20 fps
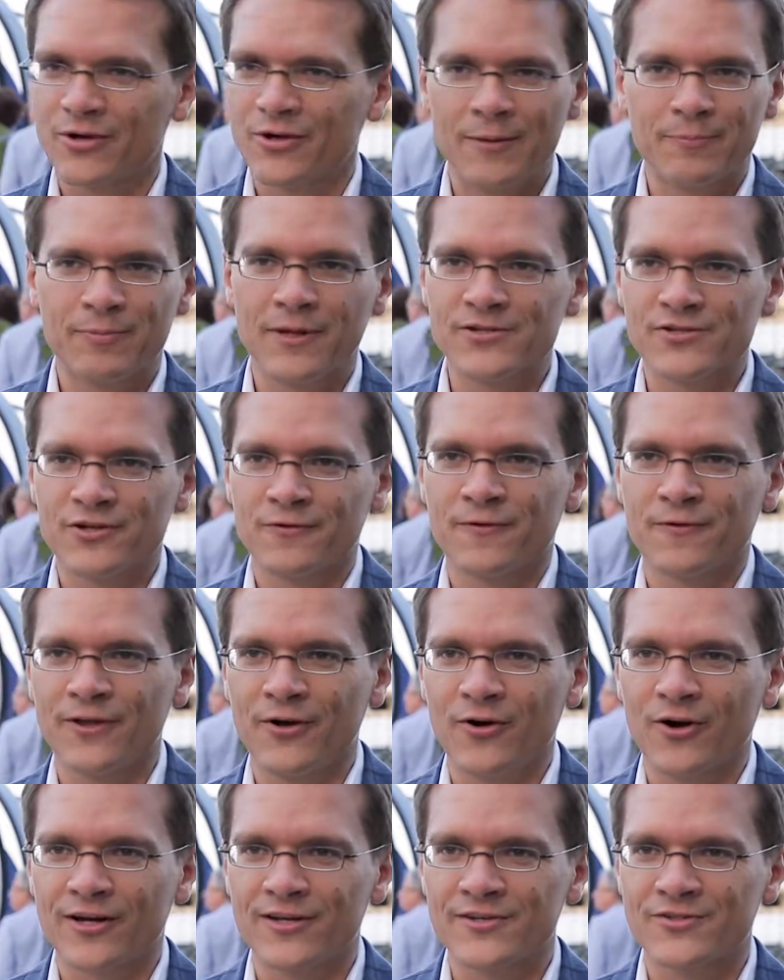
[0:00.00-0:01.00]
a great pleasure for
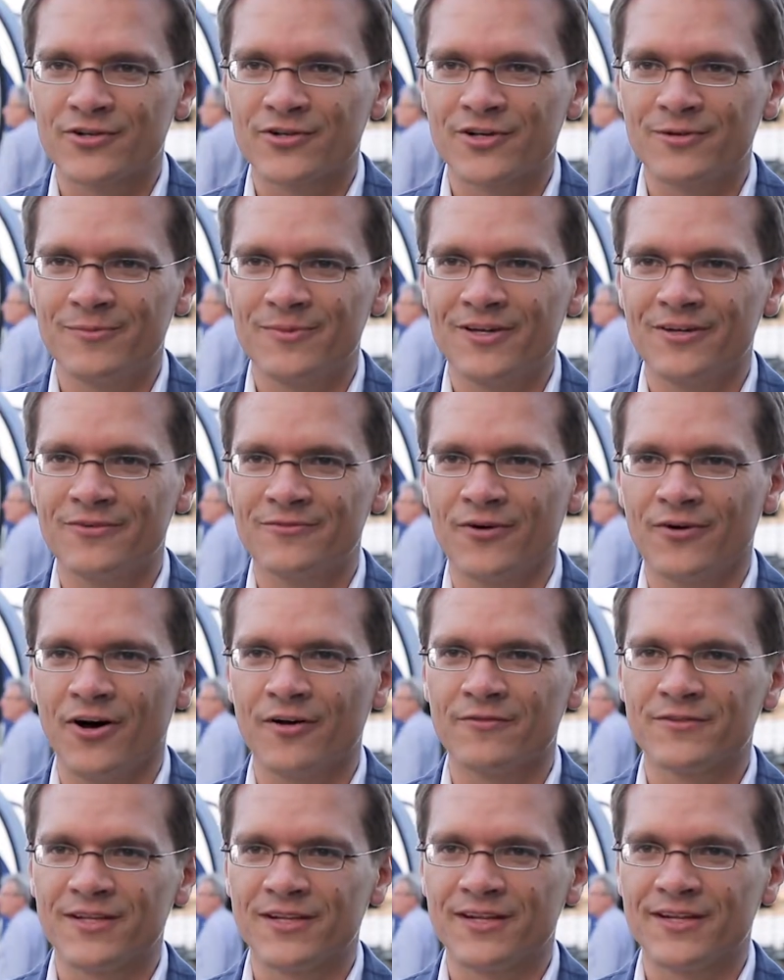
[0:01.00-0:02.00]
the orchestra to be
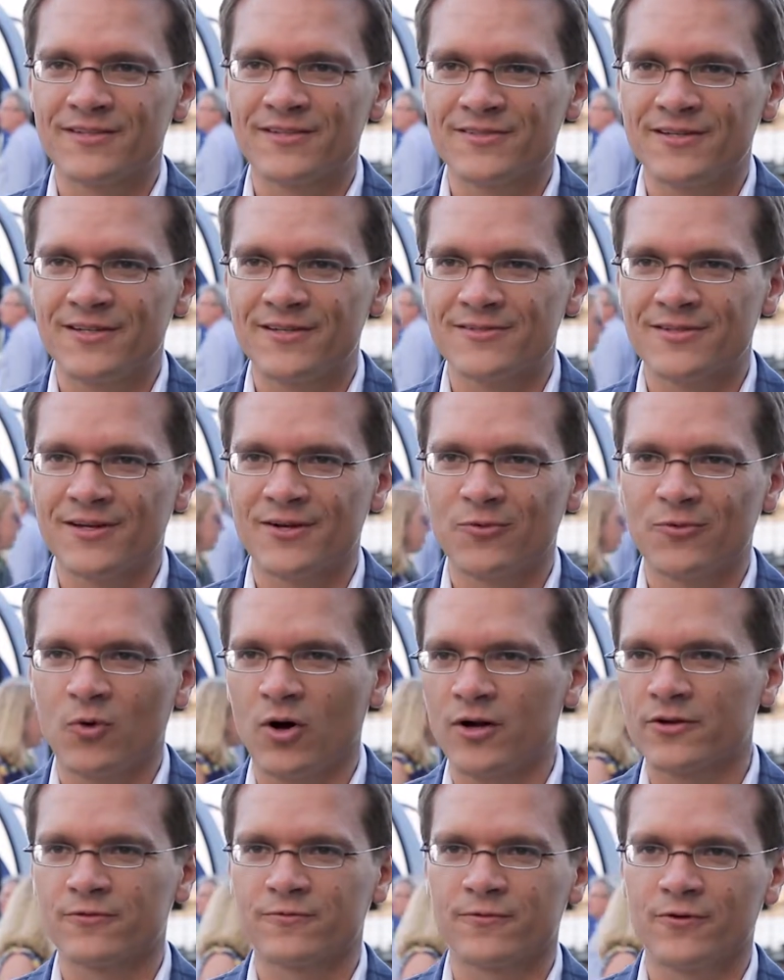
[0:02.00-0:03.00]
involved in this. He's a
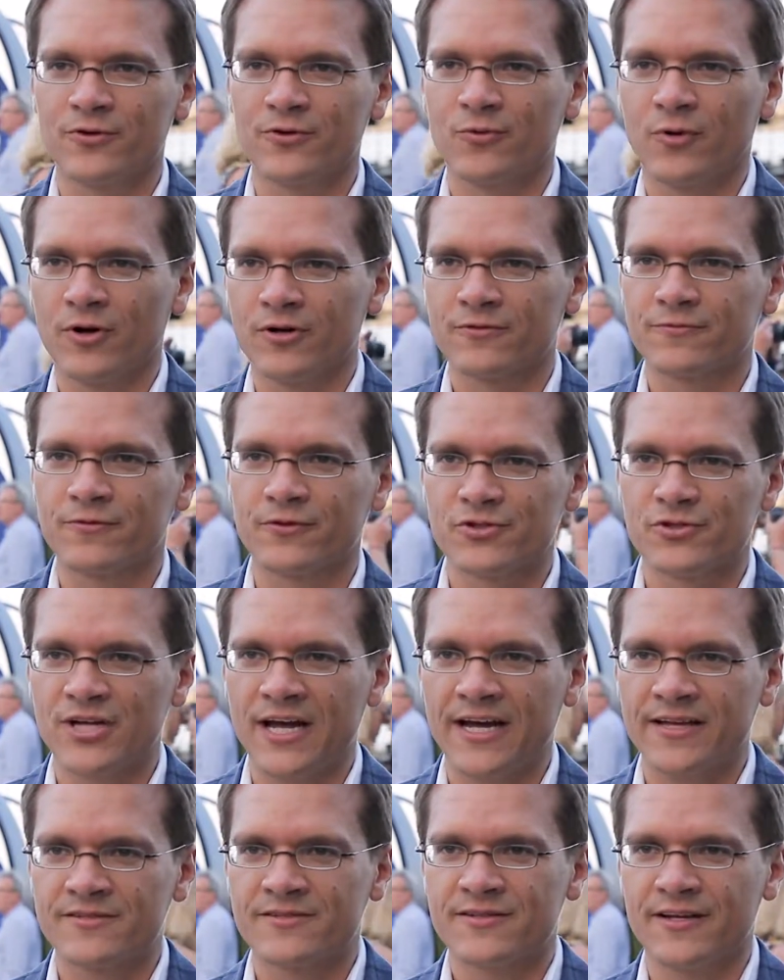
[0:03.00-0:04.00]
wonderful, wonderful
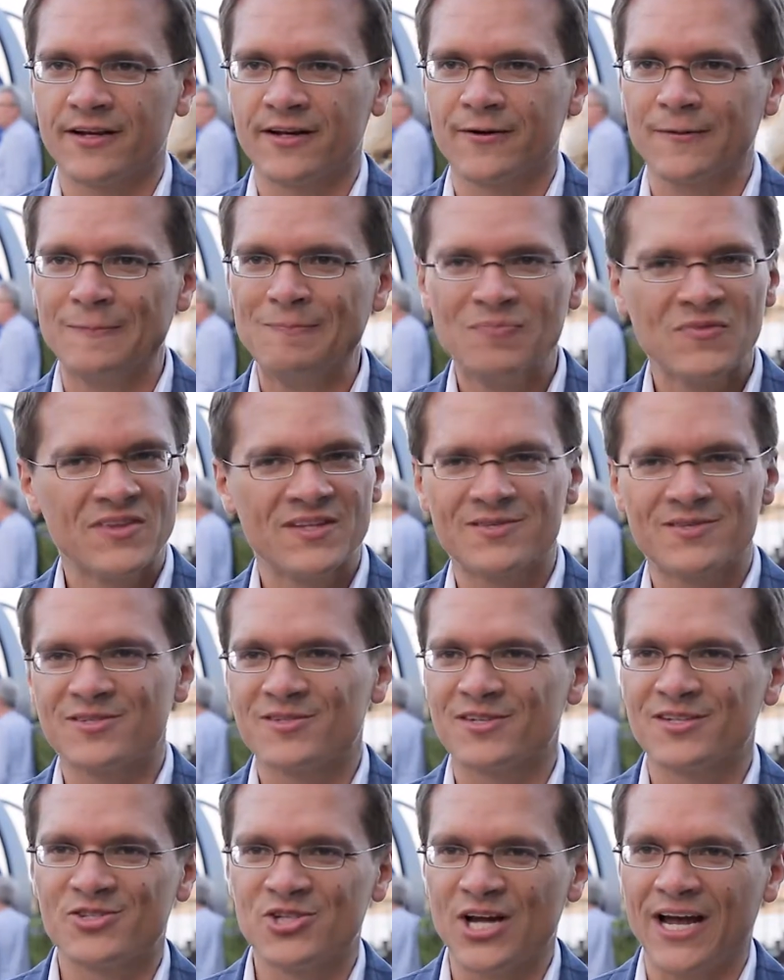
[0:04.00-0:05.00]
jazz singer. This
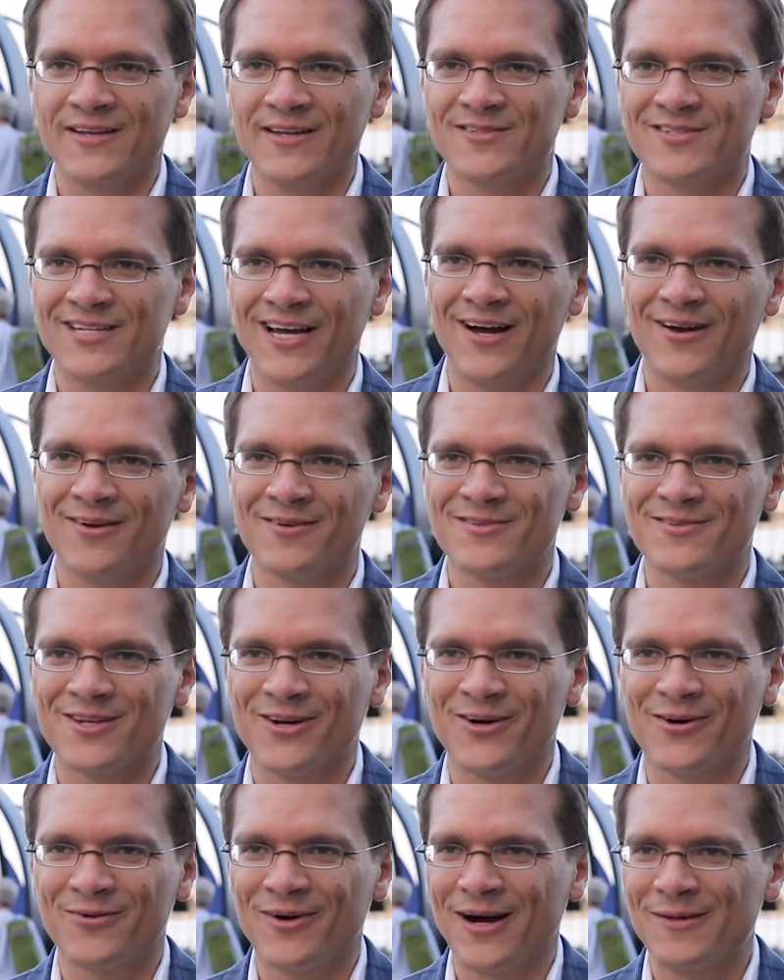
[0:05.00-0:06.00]
is a jazz town,
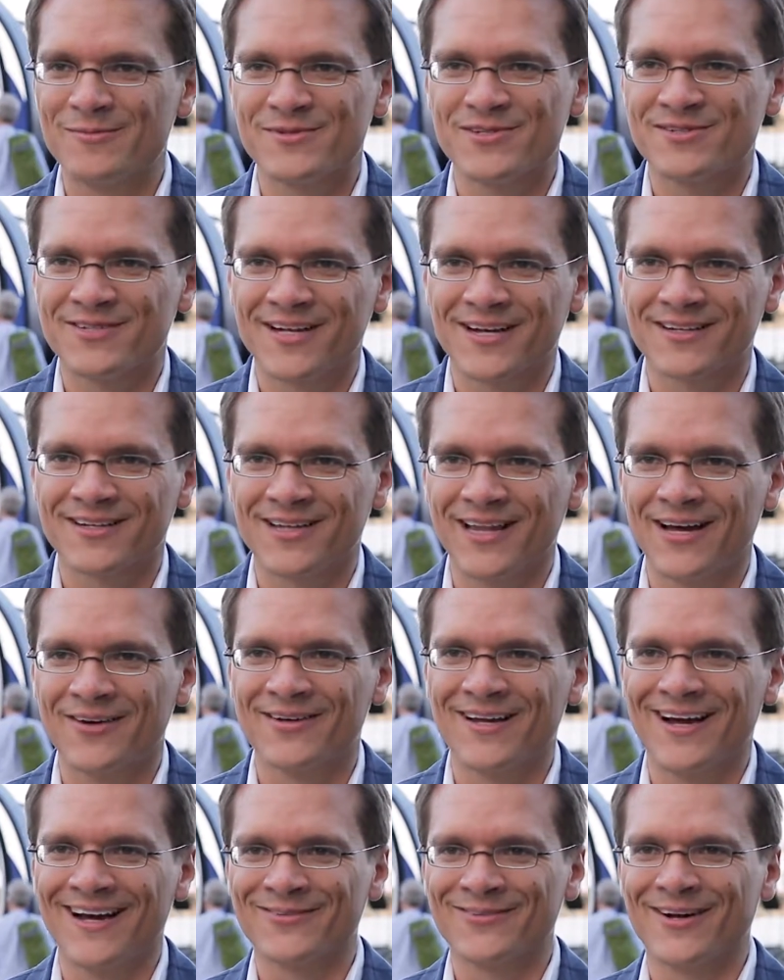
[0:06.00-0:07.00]
so I'm just on
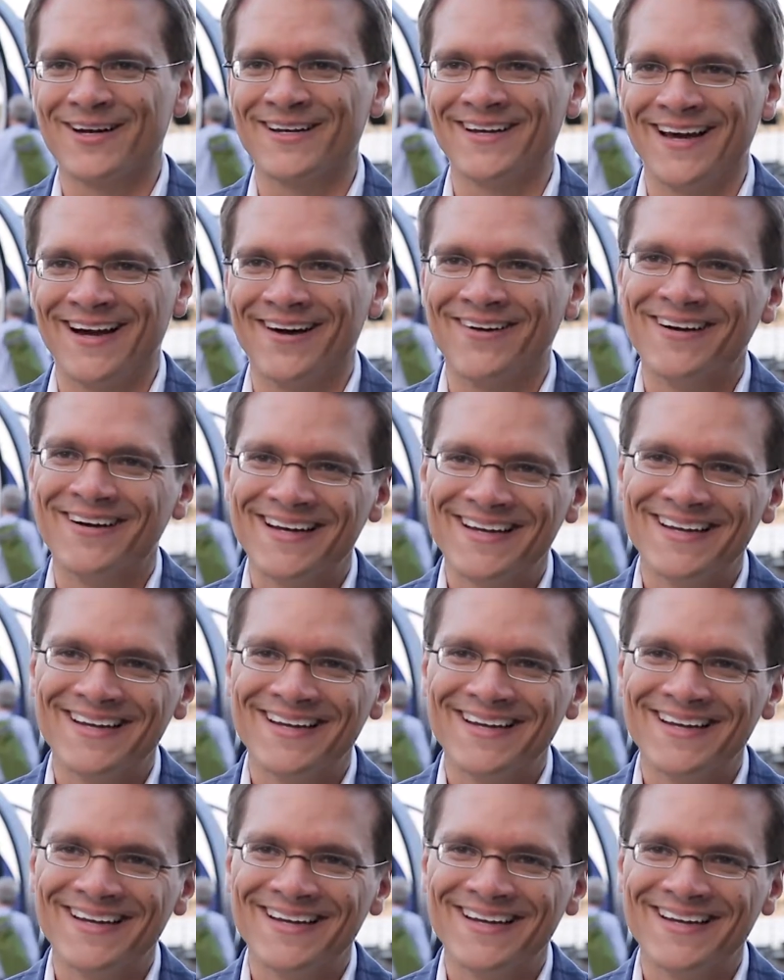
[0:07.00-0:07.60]
cloud nine right now.